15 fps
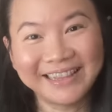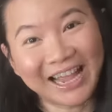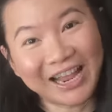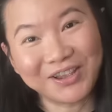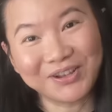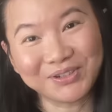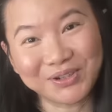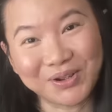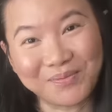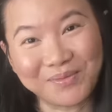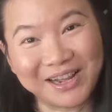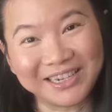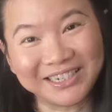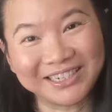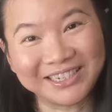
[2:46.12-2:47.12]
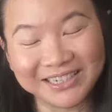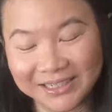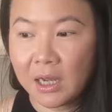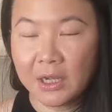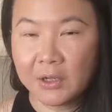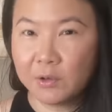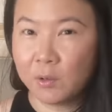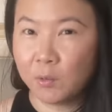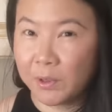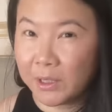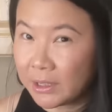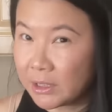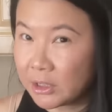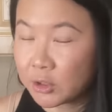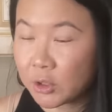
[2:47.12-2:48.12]
Thank you so much. Are you a
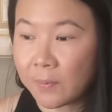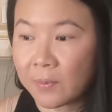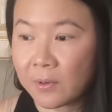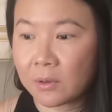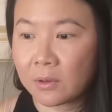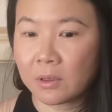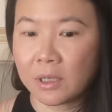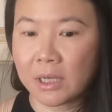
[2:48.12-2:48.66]
weekly shopper or